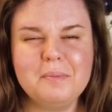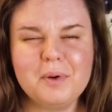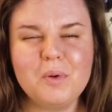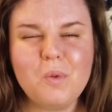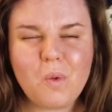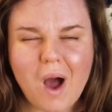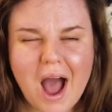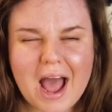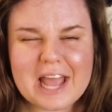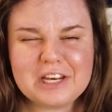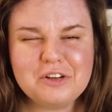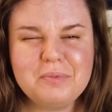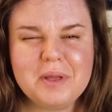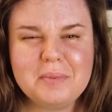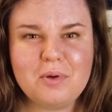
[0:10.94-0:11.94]
But why
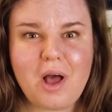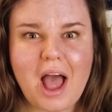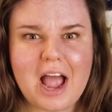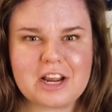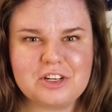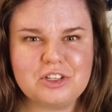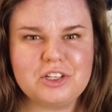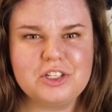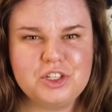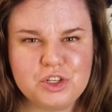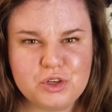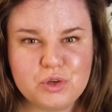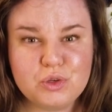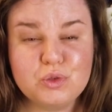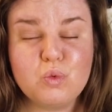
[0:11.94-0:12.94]
do people actually
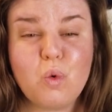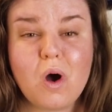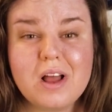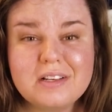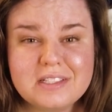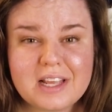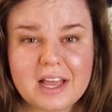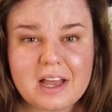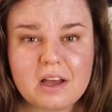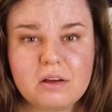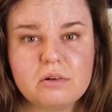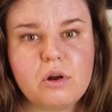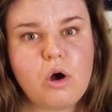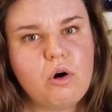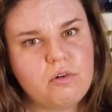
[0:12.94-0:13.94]
choose one
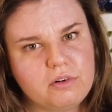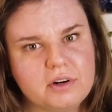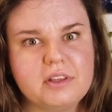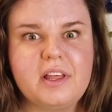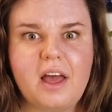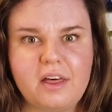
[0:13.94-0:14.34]
town over the